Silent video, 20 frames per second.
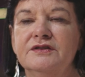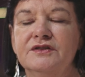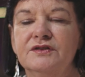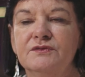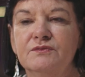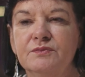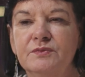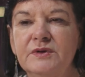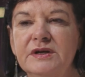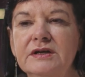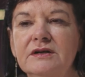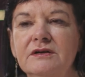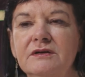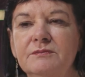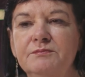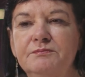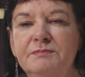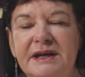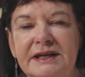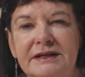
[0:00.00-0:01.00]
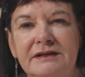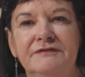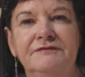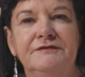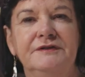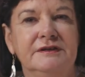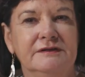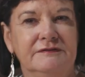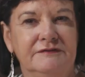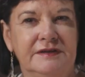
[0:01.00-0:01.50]
The real
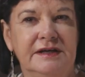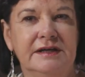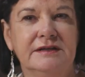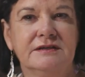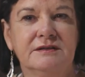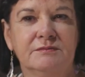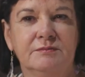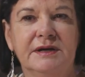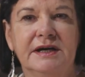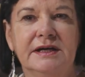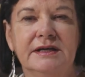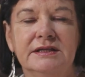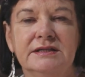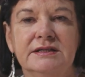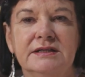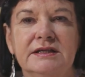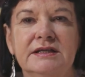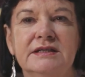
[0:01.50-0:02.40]
benefit of that debate